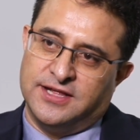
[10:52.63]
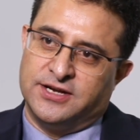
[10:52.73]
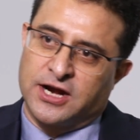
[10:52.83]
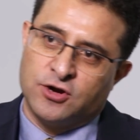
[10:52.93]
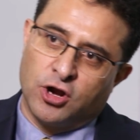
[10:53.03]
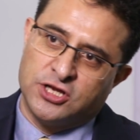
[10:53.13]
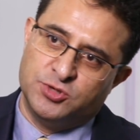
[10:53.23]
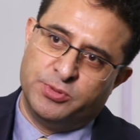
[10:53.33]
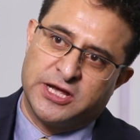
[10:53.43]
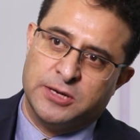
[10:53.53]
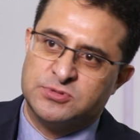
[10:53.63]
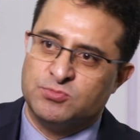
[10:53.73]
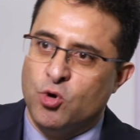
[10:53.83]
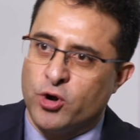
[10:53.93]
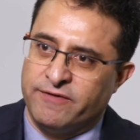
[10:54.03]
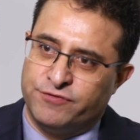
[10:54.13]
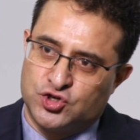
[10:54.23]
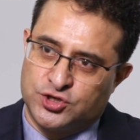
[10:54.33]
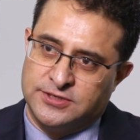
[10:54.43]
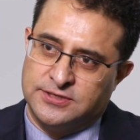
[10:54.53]
the technology becomes more
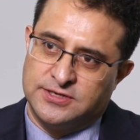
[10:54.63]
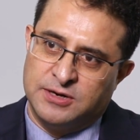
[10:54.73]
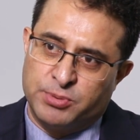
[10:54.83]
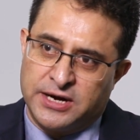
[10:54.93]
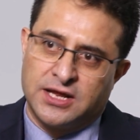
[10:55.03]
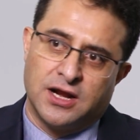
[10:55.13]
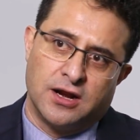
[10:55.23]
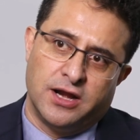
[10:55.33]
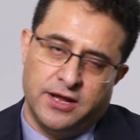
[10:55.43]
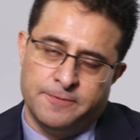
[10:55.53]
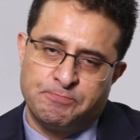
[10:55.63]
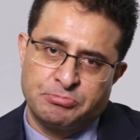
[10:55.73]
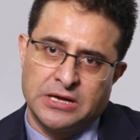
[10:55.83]
efficient, and particularly